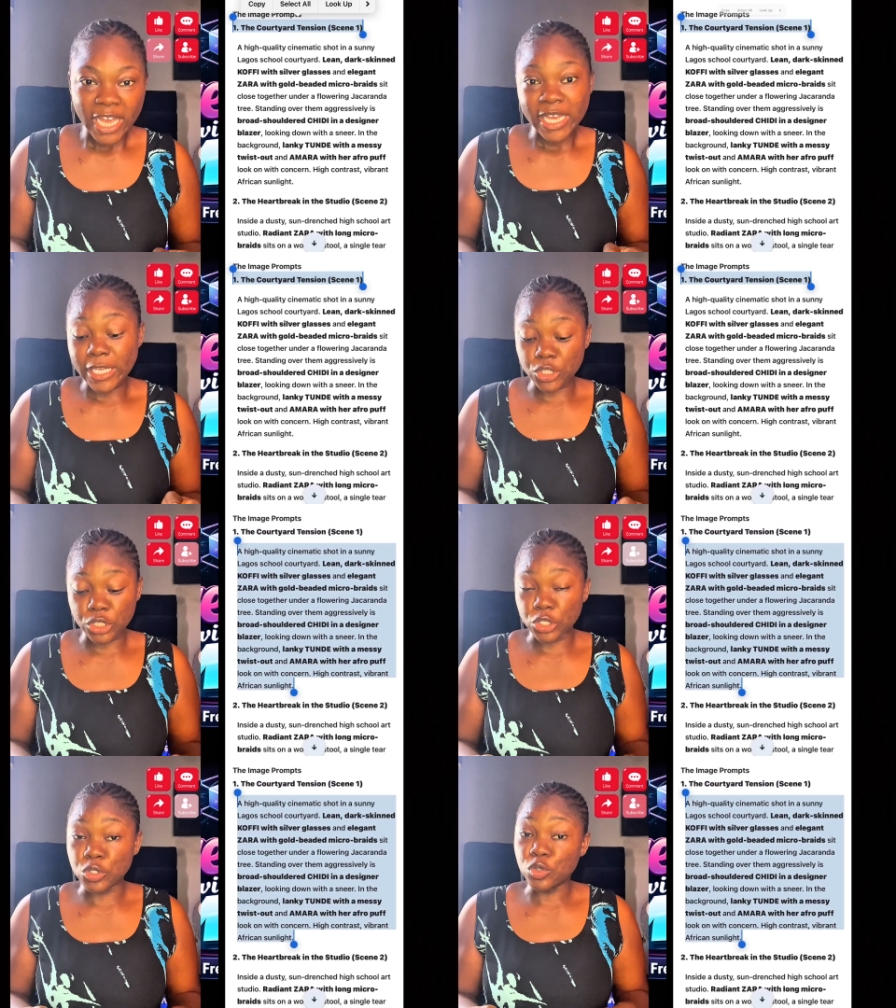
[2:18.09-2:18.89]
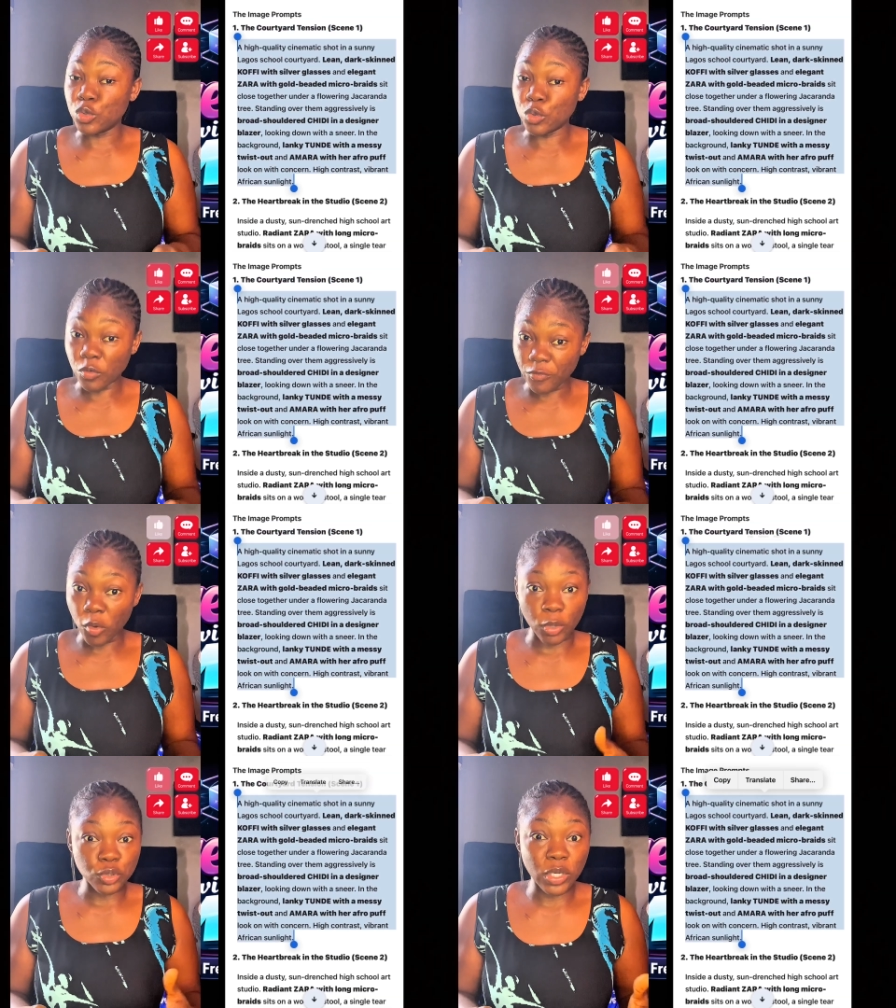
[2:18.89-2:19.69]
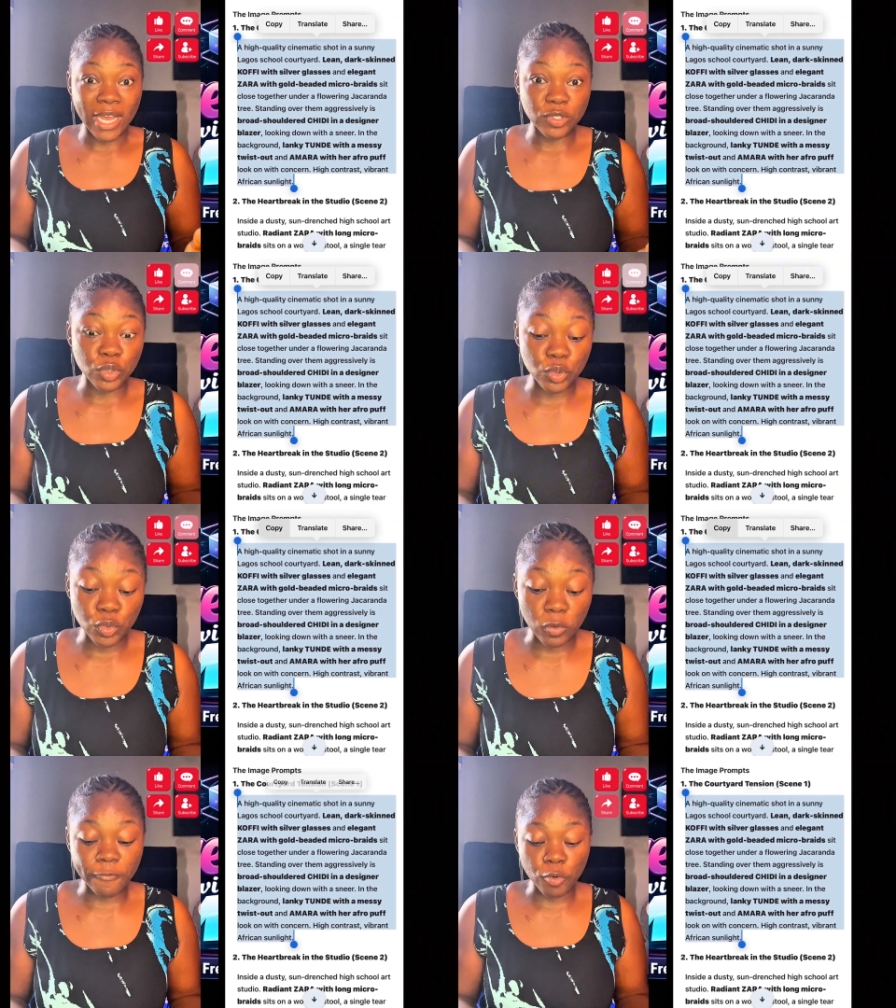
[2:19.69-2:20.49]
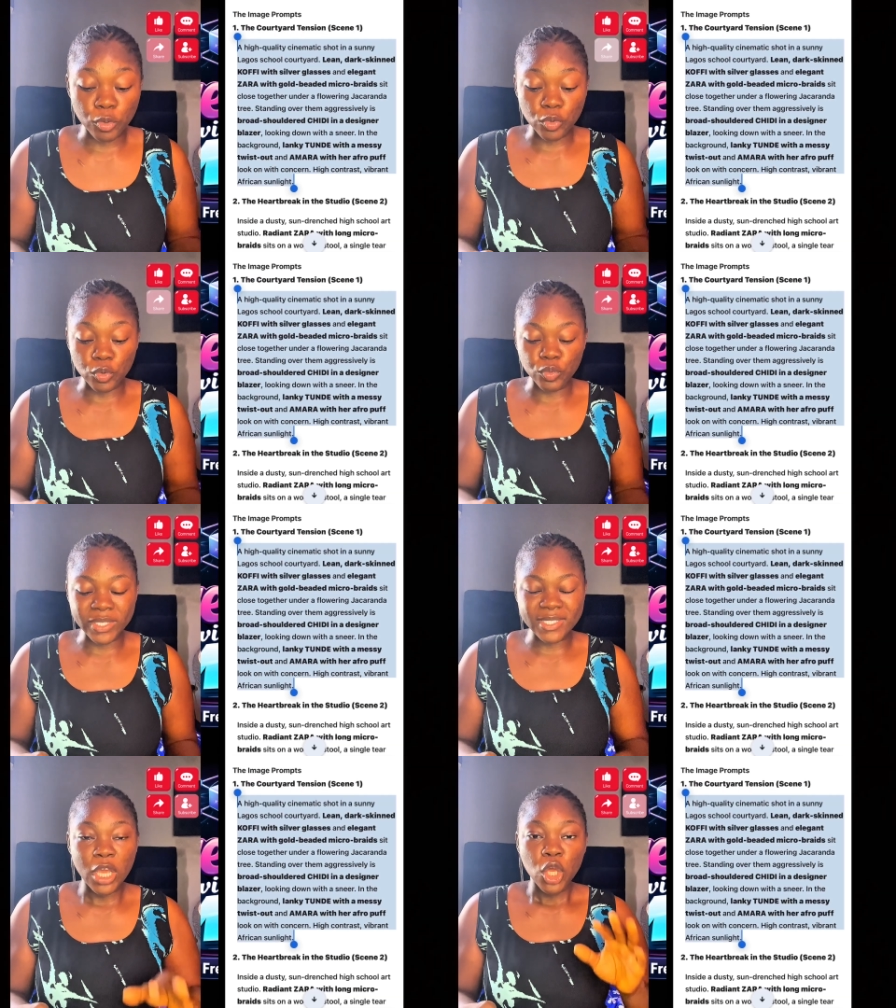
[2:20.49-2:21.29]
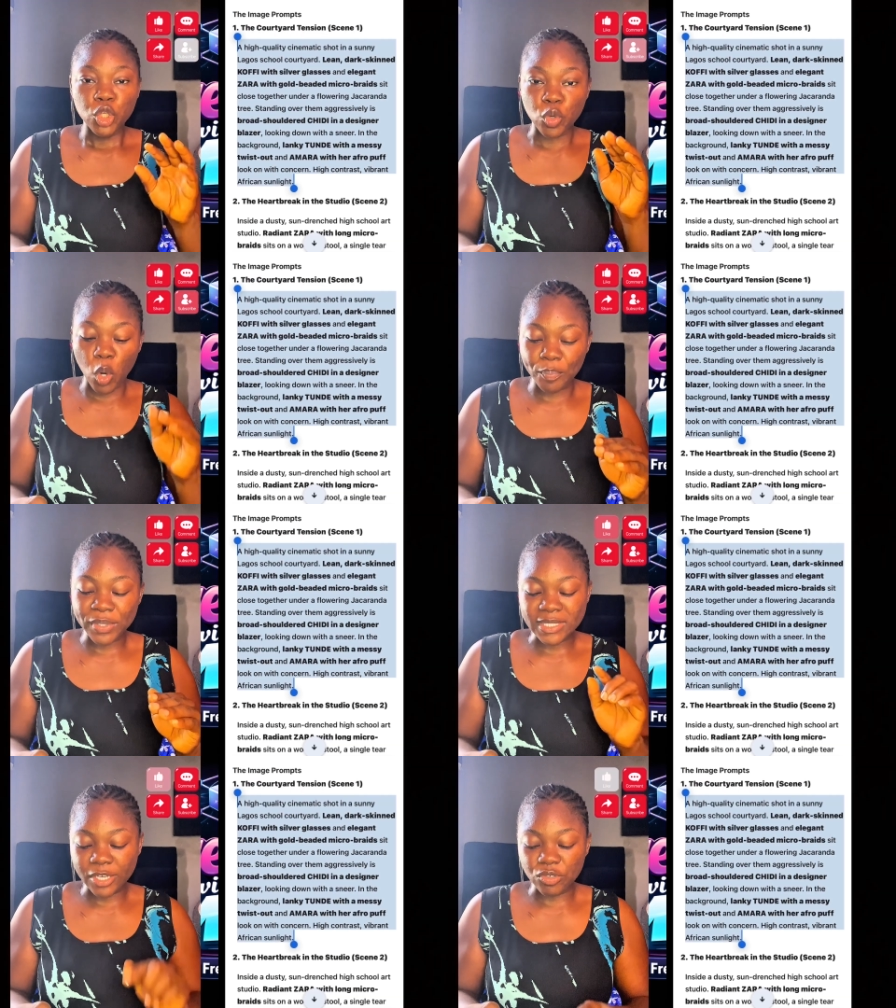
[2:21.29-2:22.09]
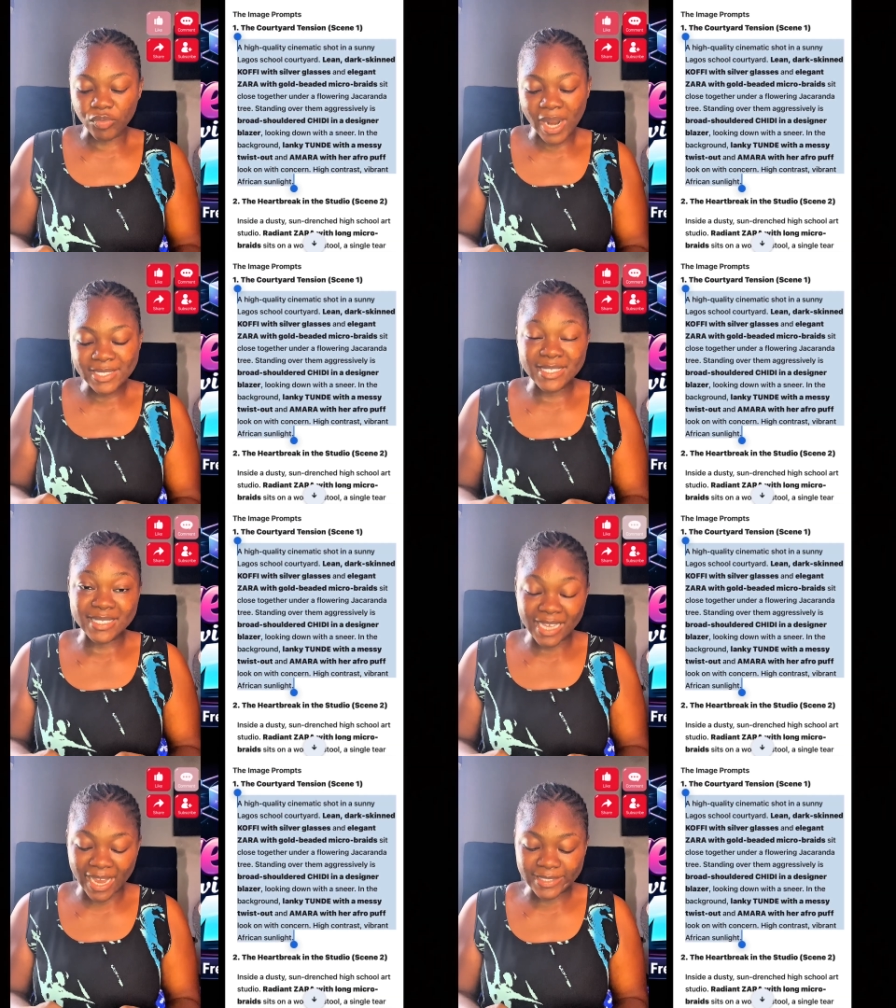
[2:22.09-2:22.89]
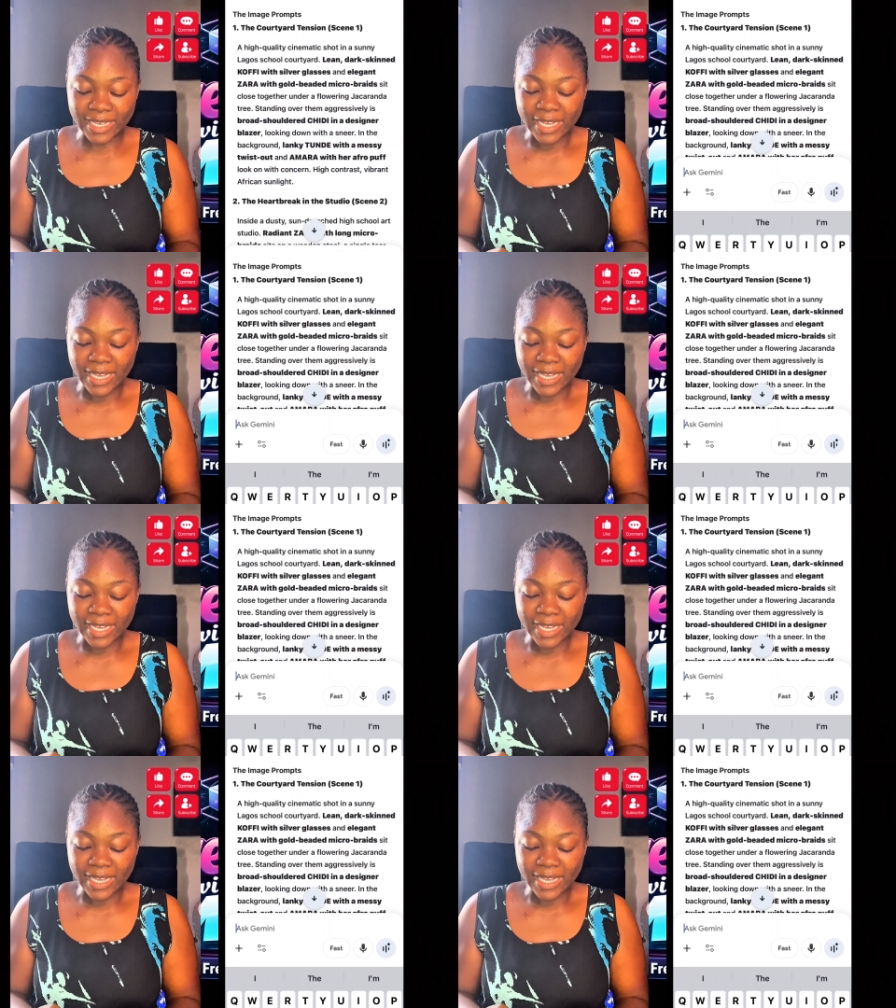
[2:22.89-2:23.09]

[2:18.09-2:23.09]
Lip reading: Yes, you can use Google Flow. I also like to use Google Flow, Google Wix. You copy it. Now you write the size